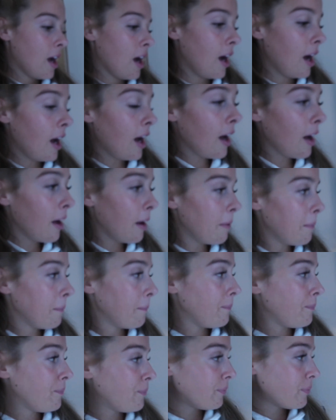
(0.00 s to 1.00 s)

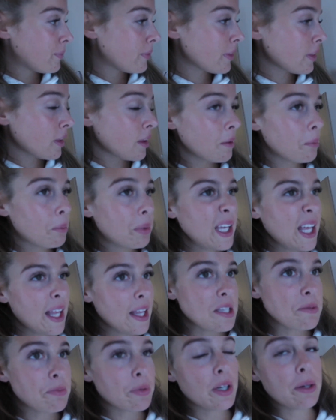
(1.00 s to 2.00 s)
But yeah,
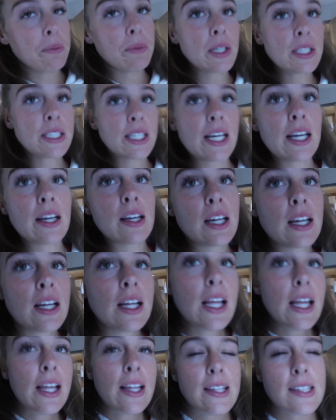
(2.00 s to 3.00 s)
that's pretty much it.
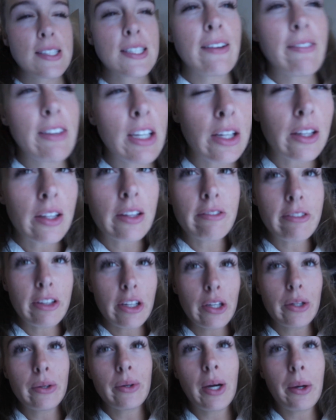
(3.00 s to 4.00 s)
Let's have a look at the
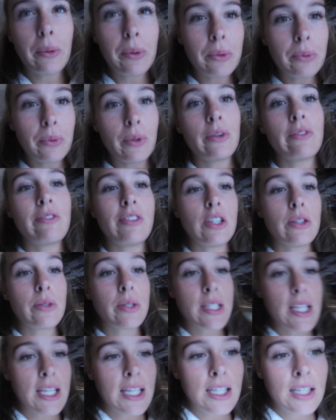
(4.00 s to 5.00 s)
view. I wonder what the view's
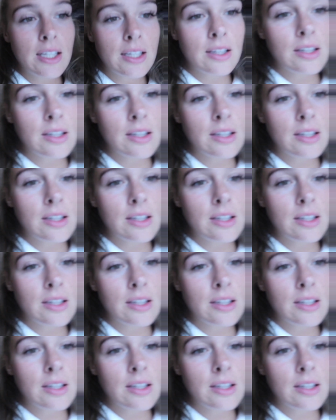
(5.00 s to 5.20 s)
saying.